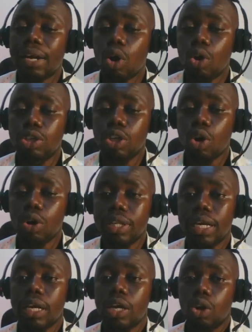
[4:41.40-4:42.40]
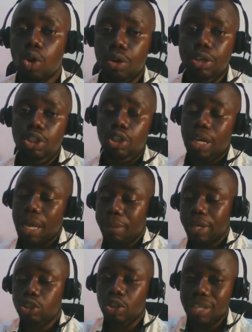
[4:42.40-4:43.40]
all the other conditions I
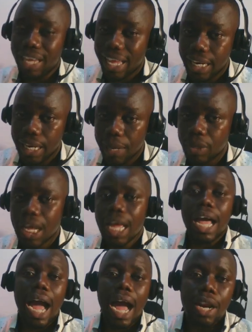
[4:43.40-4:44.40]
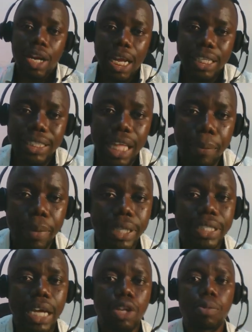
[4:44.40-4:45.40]
mentioned earlier. Another step
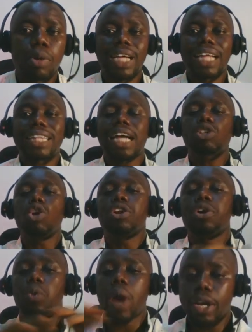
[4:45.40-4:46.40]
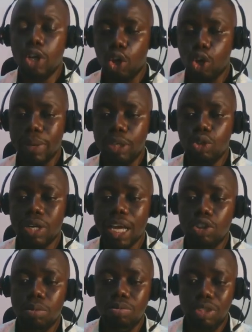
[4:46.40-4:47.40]
is that you must attach all the required documents. So there are
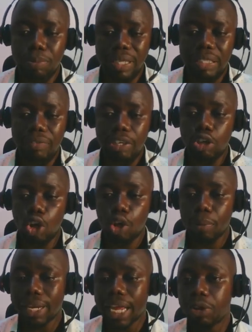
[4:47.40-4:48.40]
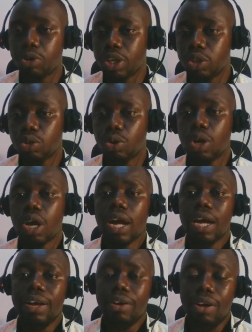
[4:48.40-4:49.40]
some specific documents that you need to
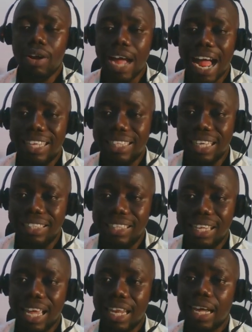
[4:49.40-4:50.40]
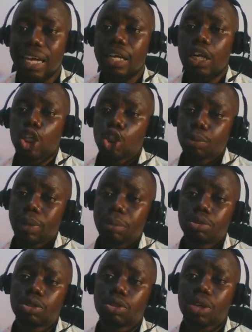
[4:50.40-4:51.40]
attach together to be
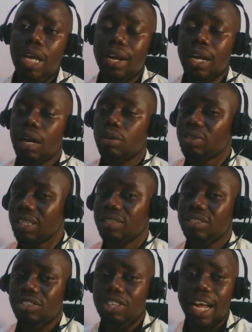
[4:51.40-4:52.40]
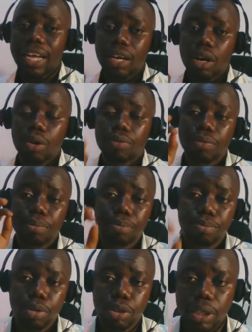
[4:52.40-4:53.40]
able to carry out this strike
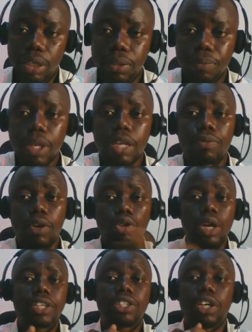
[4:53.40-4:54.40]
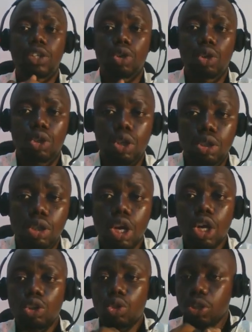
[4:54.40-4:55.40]
off process. The first one is the resolution
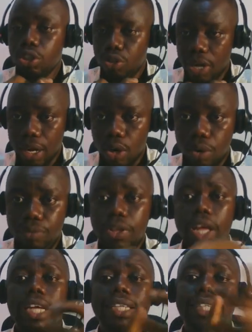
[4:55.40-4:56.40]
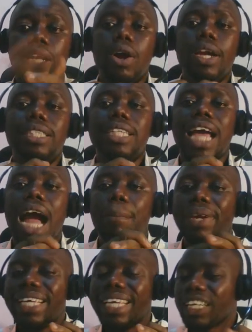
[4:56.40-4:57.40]
to the strike off. The second one is the
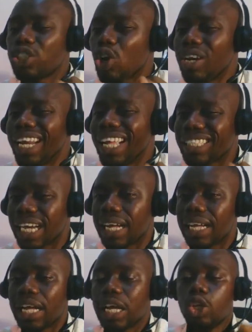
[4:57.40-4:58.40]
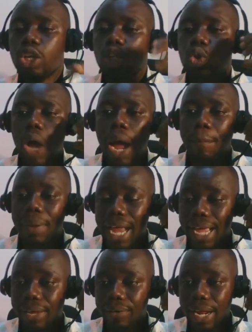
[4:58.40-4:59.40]
application letter. you need to
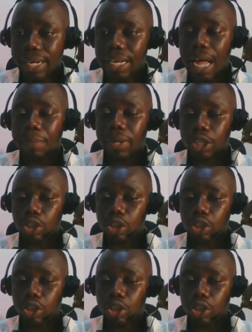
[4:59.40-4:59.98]
apply, right? That application